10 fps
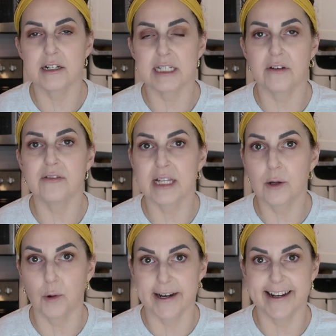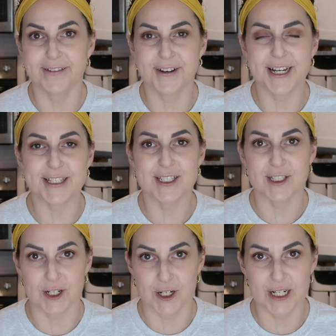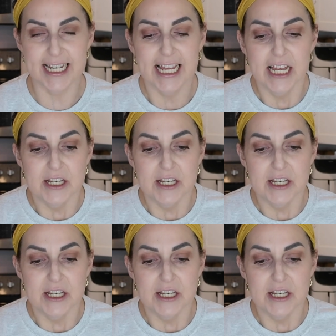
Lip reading: They're definitely one of concern.